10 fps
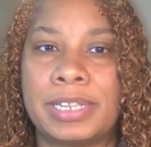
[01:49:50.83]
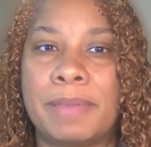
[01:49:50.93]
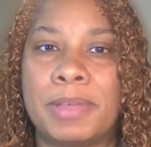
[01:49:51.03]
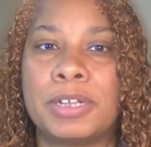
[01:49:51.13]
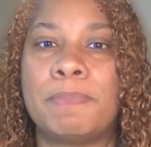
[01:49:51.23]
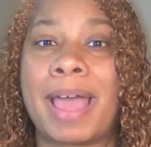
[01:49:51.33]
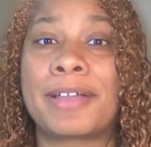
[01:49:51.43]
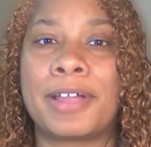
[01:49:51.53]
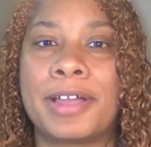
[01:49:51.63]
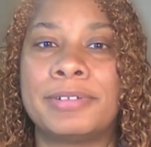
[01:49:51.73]
They build
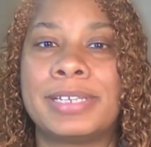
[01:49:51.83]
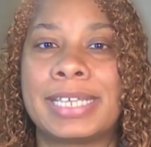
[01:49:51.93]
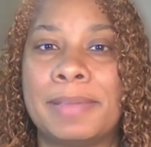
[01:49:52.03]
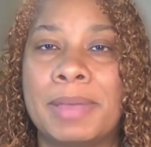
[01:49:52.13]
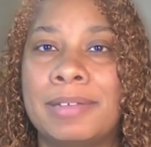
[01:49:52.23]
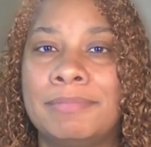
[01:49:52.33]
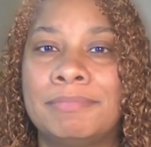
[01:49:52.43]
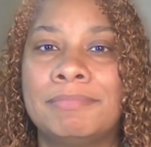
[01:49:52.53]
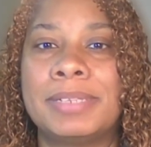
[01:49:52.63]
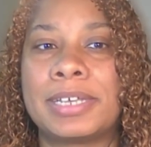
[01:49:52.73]
background schema,
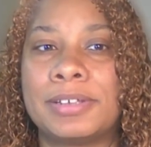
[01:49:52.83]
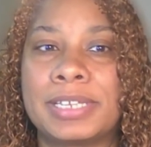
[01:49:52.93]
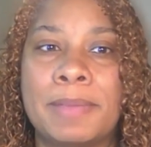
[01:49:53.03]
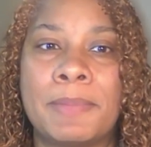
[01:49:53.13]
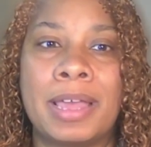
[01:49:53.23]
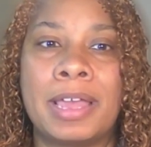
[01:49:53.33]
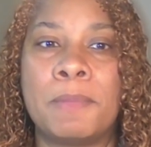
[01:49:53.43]
skill schema,